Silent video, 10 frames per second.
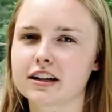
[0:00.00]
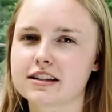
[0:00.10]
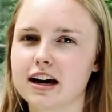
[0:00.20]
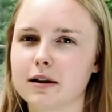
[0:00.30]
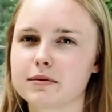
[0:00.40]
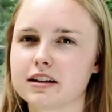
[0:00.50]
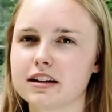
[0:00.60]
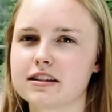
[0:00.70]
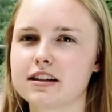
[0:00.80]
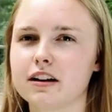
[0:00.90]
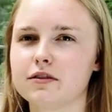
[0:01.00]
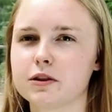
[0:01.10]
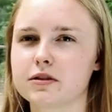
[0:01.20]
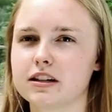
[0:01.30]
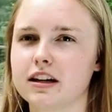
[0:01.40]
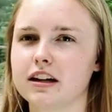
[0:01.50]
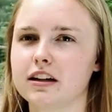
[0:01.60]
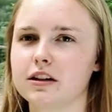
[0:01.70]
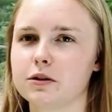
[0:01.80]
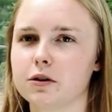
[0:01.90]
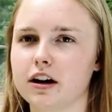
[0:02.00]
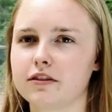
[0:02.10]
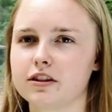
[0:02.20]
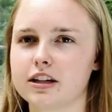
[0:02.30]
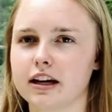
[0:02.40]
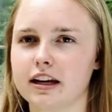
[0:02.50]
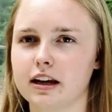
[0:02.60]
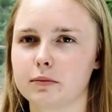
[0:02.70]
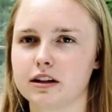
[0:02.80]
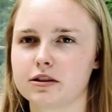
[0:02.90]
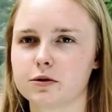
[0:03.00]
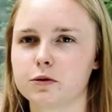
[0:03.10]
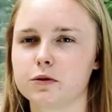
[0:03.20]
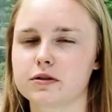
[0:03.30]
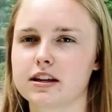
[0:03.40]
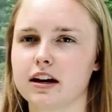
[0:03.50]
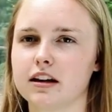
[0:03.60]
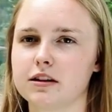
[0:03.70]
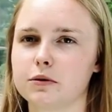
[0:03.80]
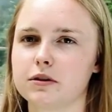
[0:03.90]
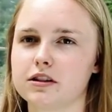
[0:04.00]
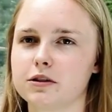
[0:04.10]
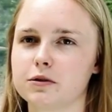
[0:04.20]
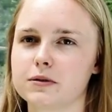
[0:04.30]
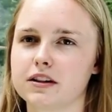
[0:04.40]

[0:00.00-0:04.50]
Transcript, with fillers: except instead of using your everyday camping tools that you would use